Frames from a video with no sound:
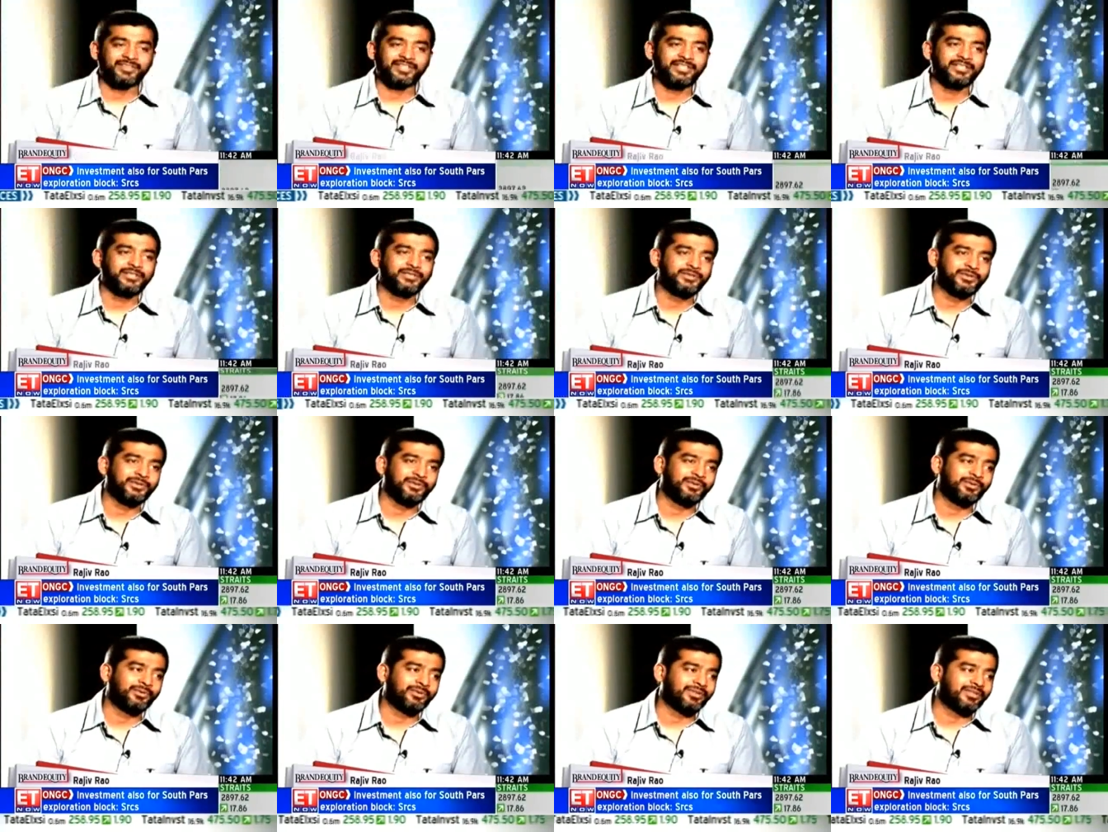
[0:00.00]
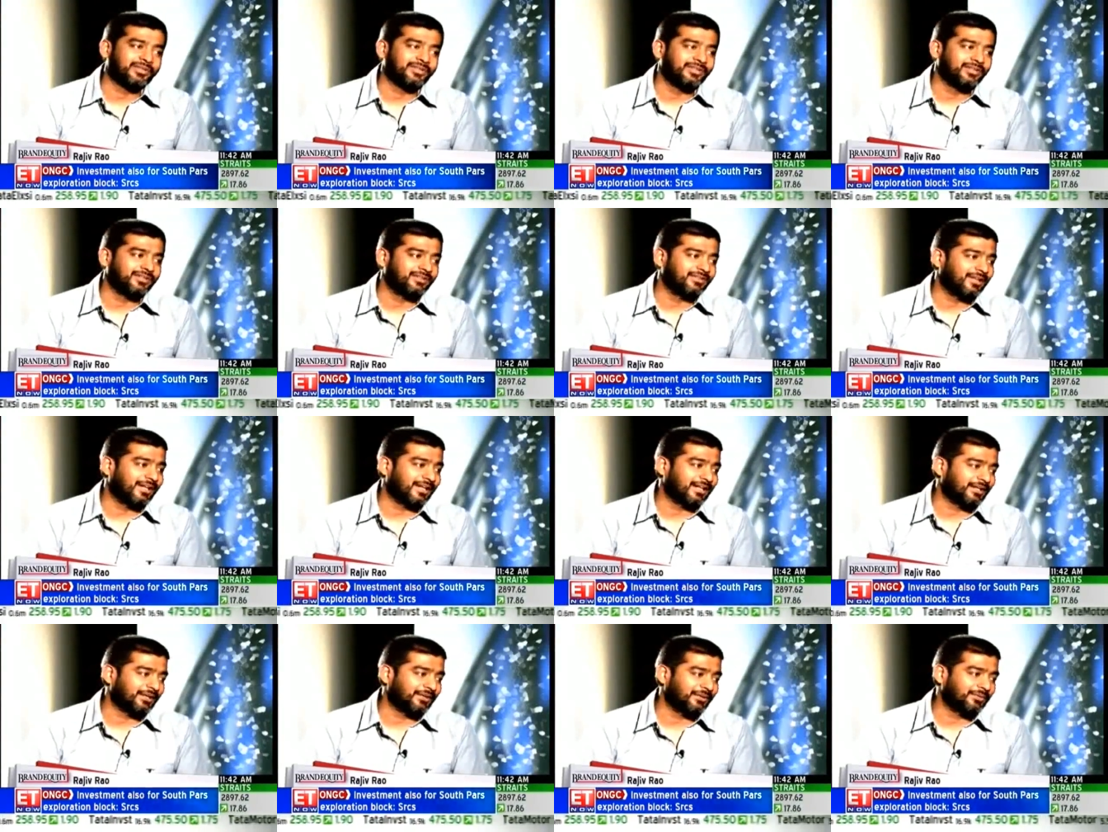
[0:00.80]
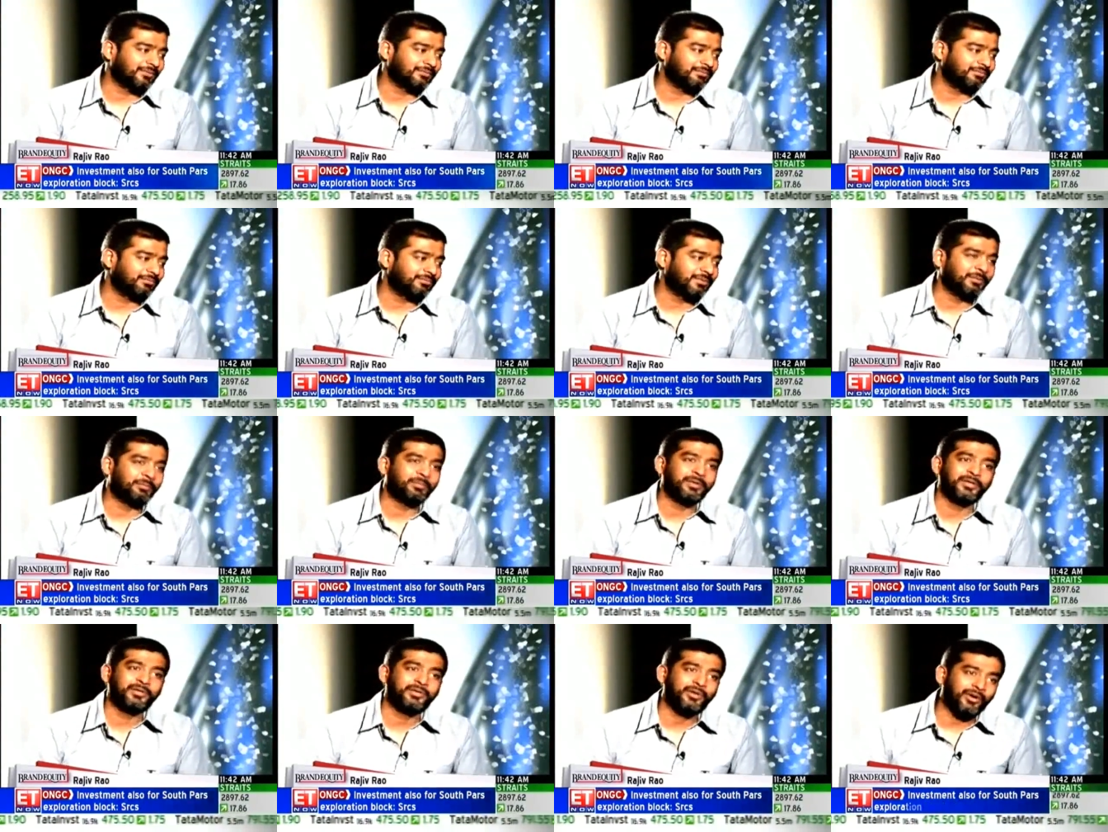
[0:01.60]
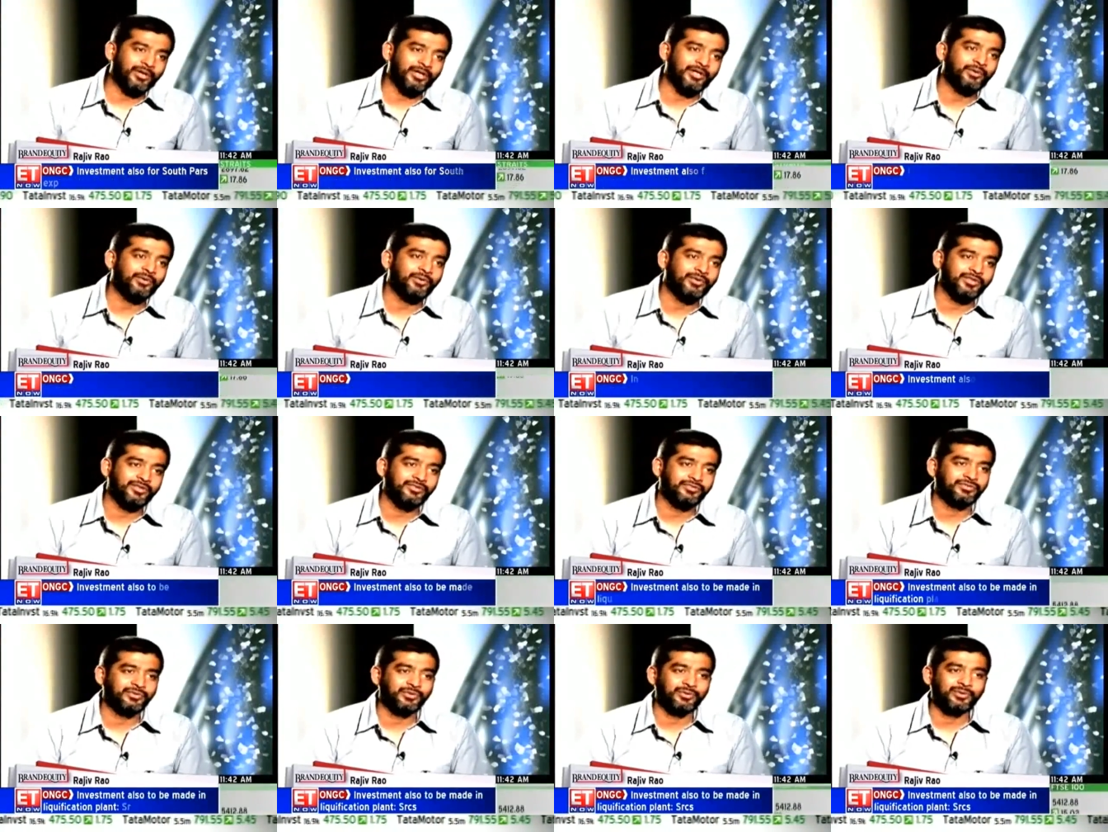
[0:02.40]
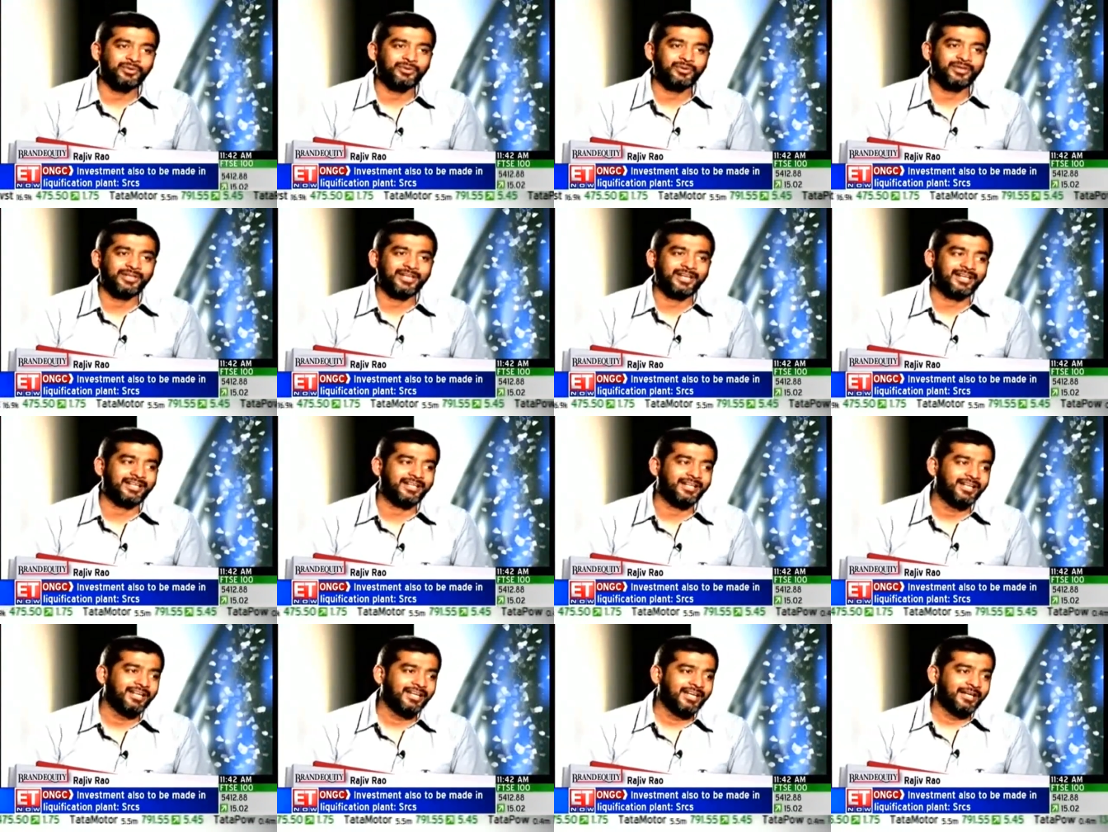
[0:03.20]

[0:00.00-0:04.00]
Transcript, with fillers: We didn't show like you know people talking over the phone and